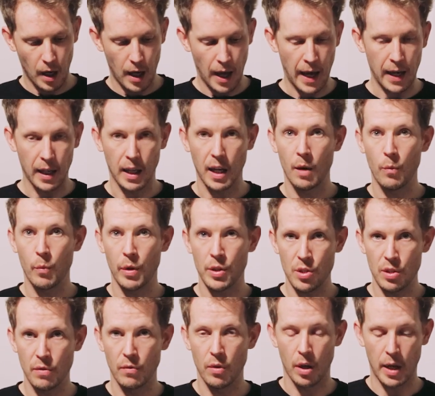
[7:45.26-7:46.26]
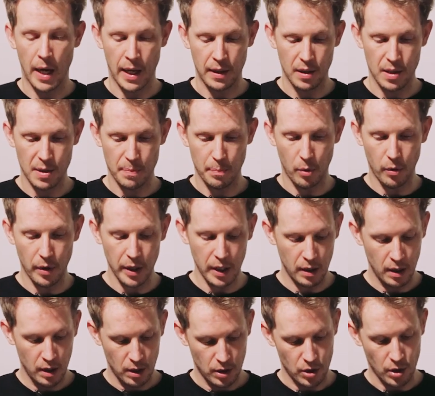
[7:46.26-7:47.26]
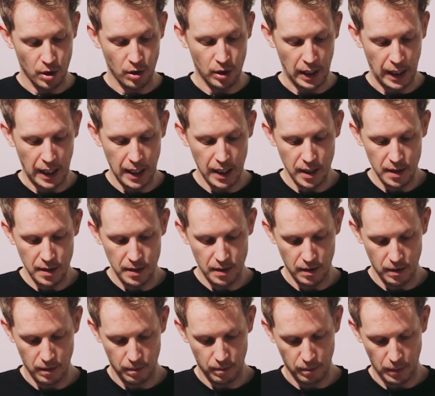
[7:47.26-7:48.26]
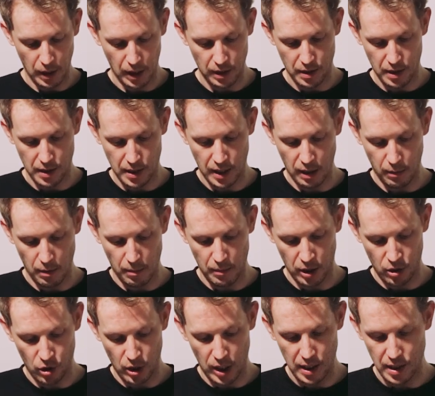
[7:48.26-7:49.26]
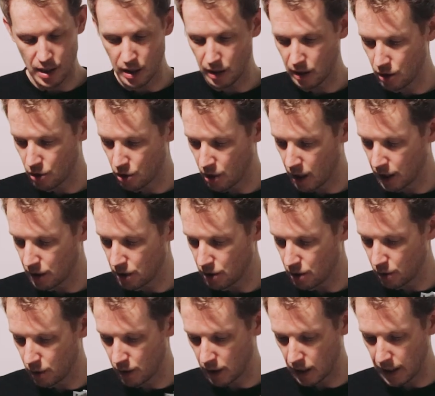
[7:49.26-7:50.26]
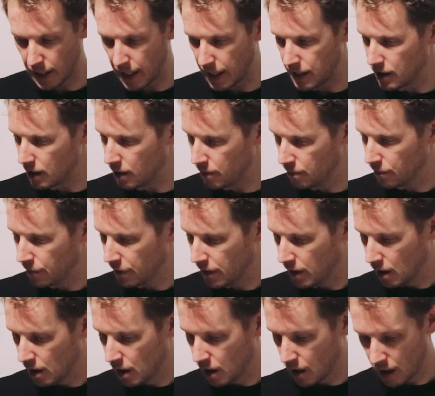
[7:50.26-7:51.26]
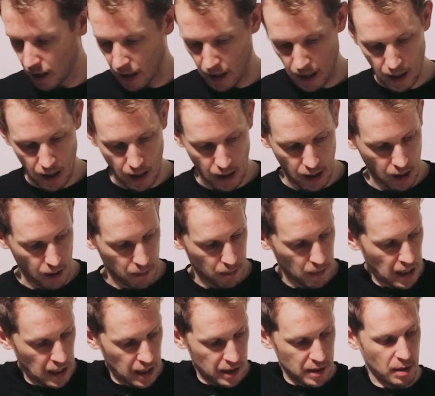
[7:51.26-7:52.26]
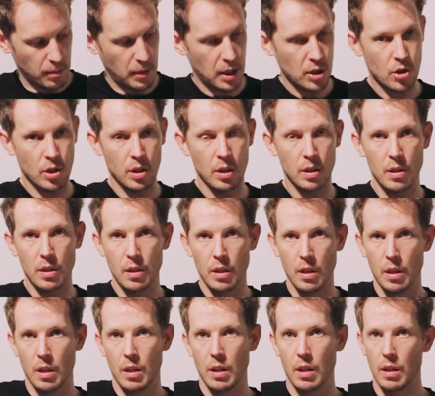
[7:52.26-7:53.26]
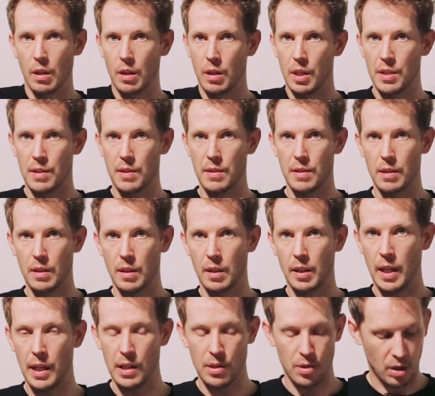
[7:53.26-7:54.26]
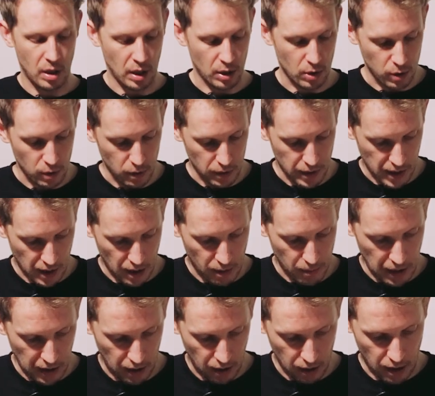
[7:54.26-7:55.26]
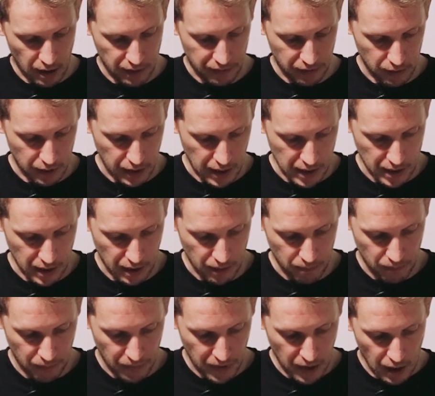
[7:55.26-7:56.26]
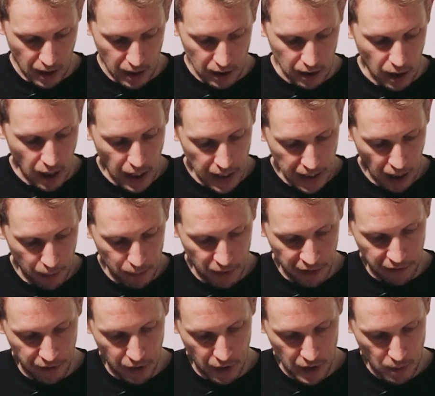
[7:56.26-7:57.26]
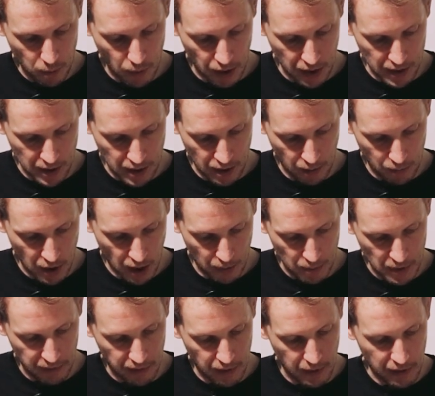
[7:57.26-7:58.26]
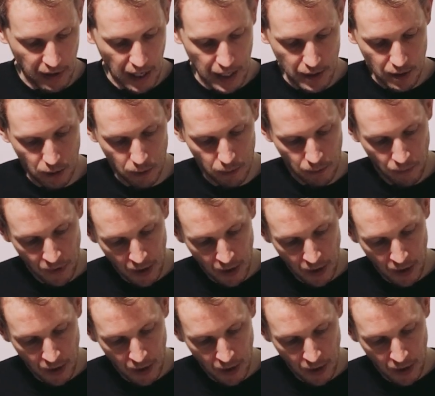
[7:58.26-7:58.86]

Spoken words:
And again, once you've got it at this point, turn the keys, because it's going to be much easier than trying to do it later. And as I mentioned, this key turning tool is going to make your life a lot easier. Lining up the first one is sometimes a bit of a hassle.